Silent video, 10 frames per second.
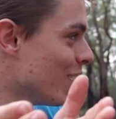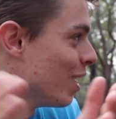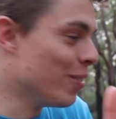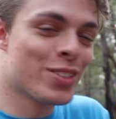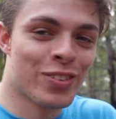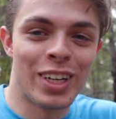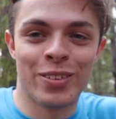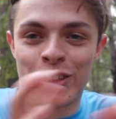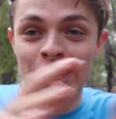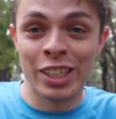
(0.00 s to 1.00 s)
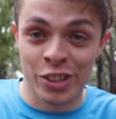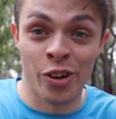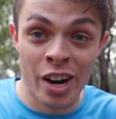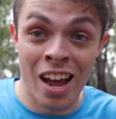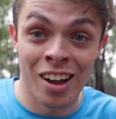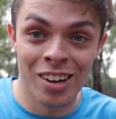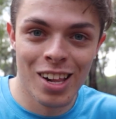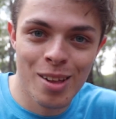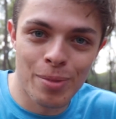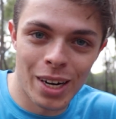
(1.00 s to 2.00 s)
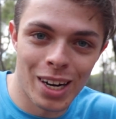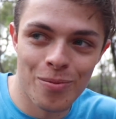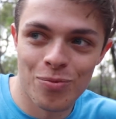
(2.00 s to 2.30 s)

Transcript: It was really drawn out, but